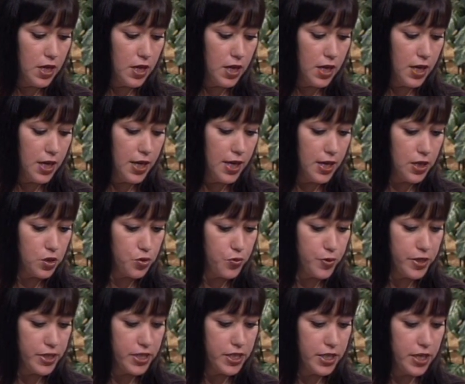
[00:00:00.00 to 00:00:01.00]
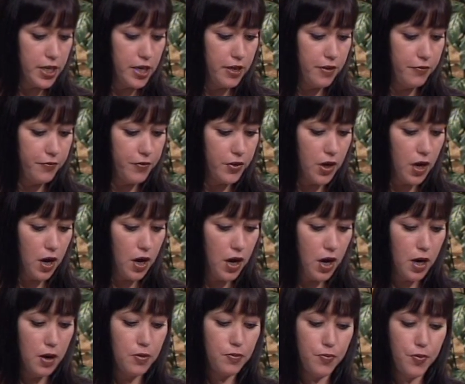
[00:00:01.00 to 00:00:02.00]
he has received
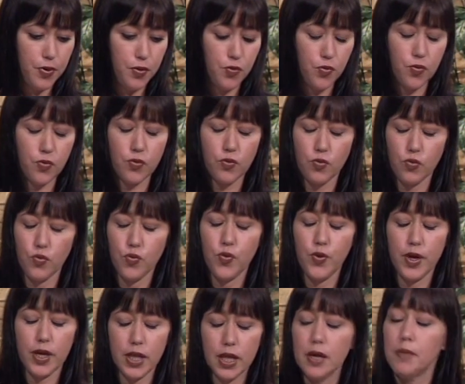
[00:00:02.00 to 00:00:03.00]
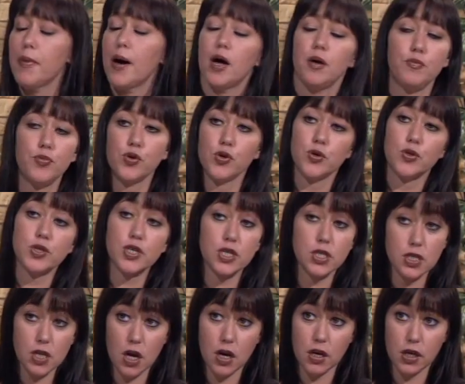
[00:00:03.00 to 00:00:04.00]
really bad bruises
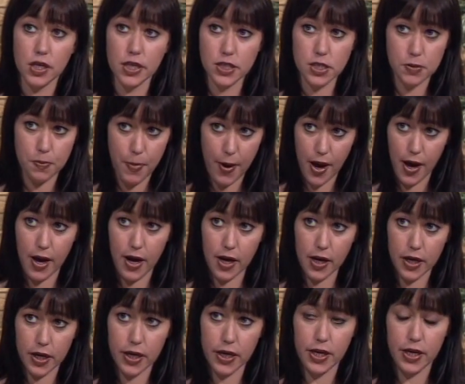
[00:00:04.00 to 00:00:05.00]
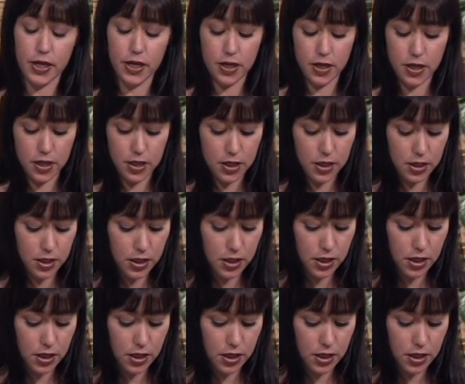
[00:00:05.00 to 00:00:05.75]
on his back, and